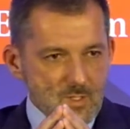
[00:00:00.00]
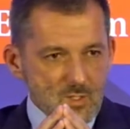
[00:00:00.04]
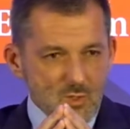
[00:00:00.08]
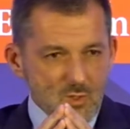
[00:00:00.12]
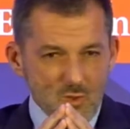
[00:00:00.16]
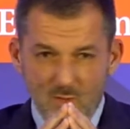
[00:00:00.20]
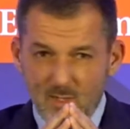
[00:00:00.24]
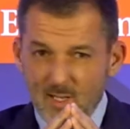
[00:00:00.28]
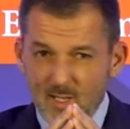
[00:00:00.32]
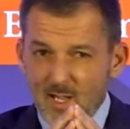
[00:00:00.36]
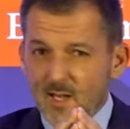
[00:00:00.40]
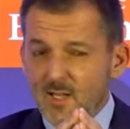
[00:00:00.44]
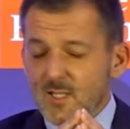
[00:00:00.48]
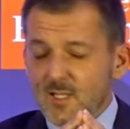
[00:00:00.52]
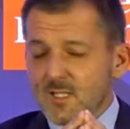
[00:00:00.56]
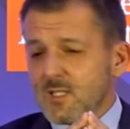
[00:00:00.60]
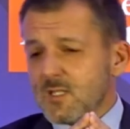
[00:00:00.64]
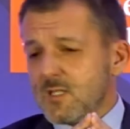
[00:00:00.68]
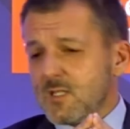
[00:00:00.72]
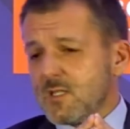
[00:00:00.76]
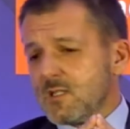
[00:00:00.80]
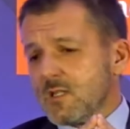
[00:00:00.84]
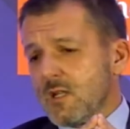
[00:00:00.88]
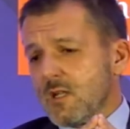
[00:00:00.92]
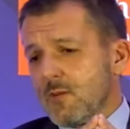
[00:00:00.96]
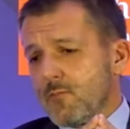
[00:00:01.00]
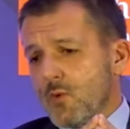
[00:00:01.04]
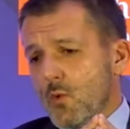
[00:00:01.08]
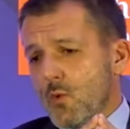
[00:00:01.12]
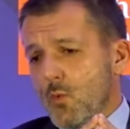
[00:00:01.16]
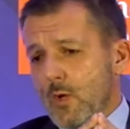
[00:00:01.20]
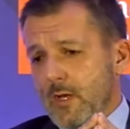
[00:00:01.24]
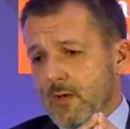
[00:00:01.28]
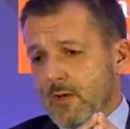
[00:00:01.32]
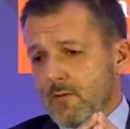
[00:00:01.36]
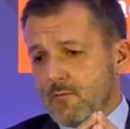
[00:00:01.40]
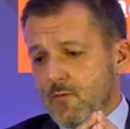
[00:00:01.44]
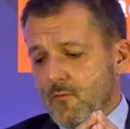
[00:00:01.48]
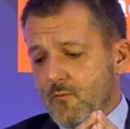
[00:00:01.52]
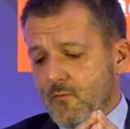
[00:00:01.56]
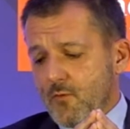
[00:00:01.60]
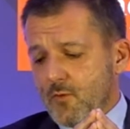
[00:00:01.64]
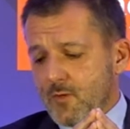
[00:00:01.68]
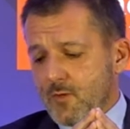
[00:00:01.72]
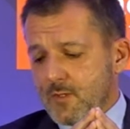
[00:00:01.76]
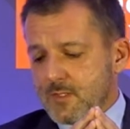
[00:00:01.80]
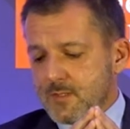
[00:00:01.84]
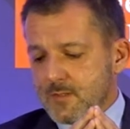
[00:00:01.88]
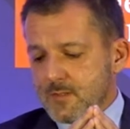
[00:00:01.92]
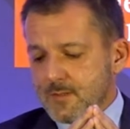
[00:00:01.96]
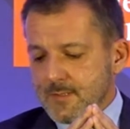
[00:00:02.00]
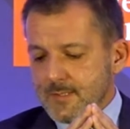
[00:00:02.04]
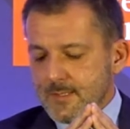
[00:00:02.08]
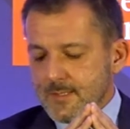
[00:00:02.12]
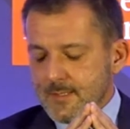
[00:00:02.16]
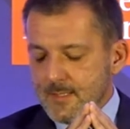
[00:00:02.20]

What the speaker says: So analysis is number one, of course.